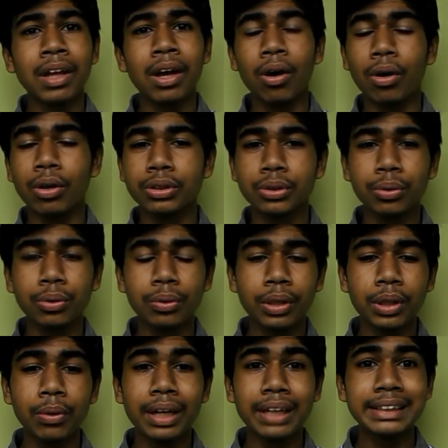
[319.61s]
Also,
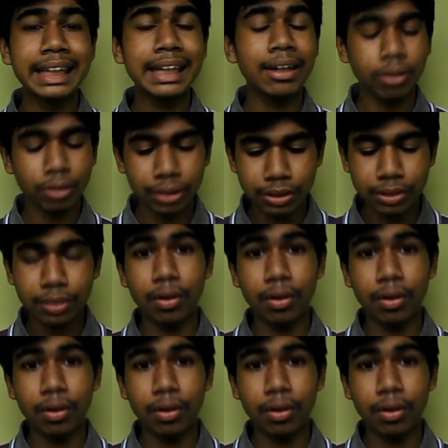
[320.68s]
you can check out this